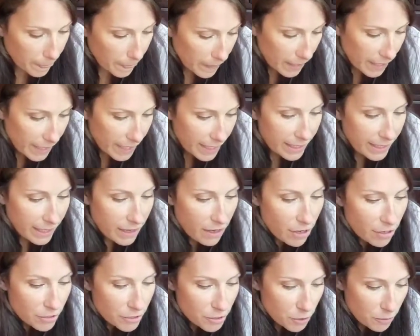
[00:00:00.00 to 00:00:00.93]
And I
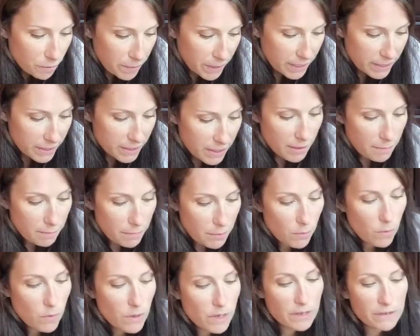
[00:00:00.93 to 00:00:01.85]
also picked up
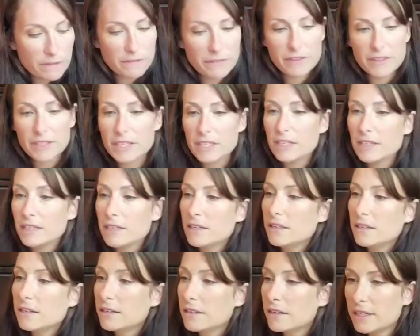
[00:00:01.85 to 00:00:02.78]
one of the
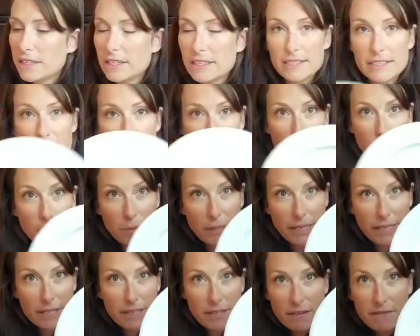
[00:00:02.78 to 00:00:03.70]
dinner
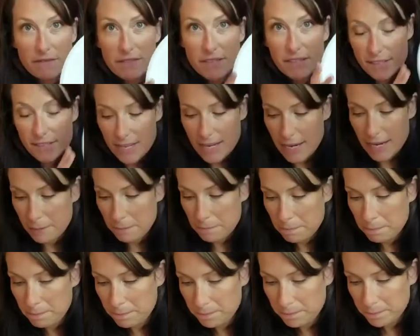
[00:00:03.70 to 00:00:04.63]
plates of the same
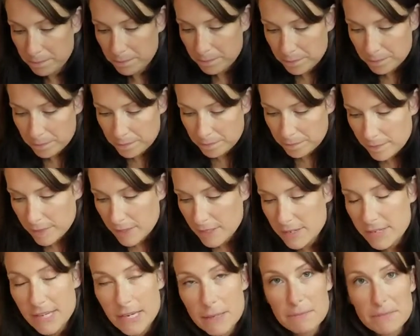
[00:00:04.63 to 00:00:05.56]

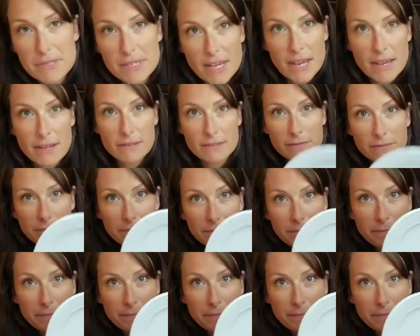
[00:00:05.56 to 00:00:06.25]
set.